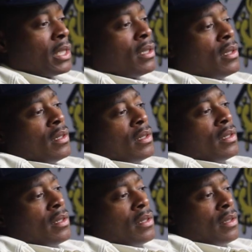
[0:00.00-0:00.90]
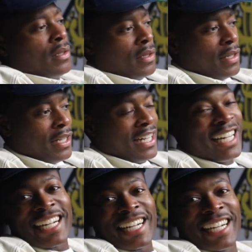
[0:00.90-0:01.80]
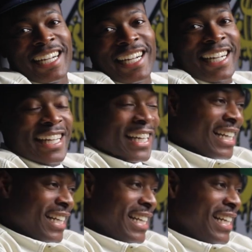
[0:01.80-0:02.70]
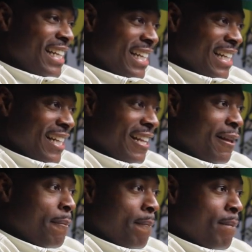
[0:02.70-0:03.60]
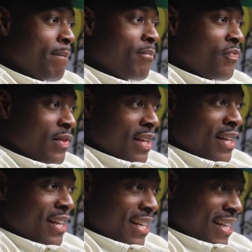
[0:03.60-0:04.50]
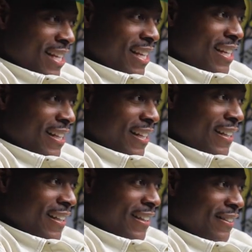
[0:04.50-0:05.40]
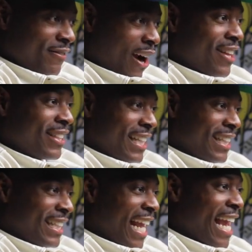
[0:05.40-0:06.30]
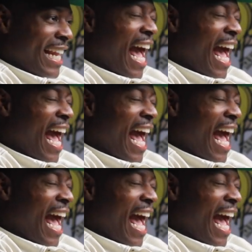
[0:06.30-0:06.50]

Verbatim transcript: people around in this bitch. I said, fuck that. I really whack MCs. So as long as you alive, you still got another round, of this shit. shit.